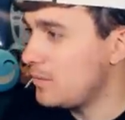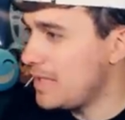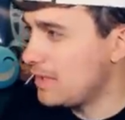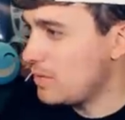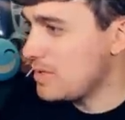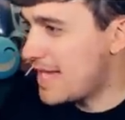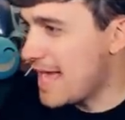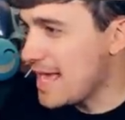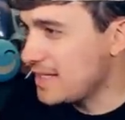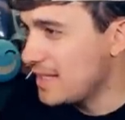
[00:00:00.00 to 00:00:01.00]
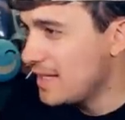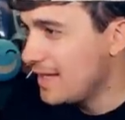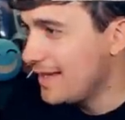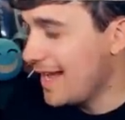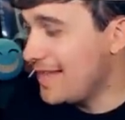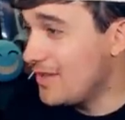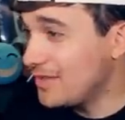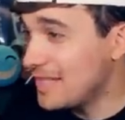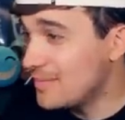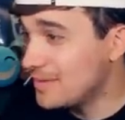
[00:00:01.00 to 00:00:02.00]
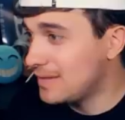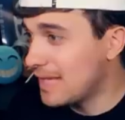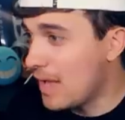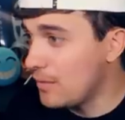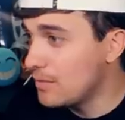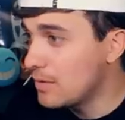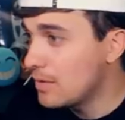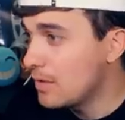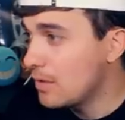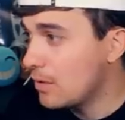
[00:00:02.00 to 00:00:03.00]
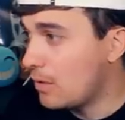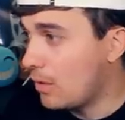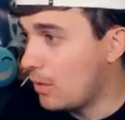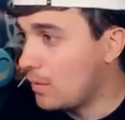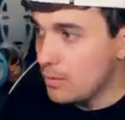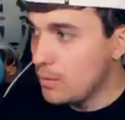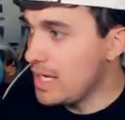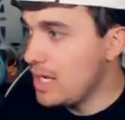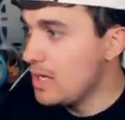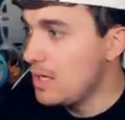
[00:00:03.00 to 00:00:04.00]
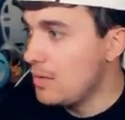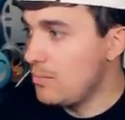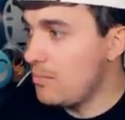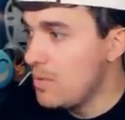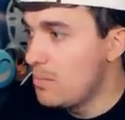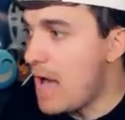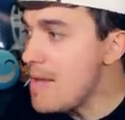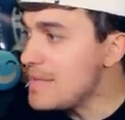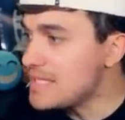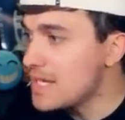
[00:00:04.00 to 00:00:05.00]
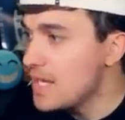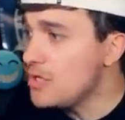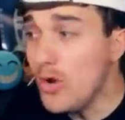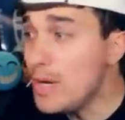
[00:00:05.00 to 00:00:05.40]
Wait, what the heck? I knocked him down. Uh-oh. Wait, Mom is know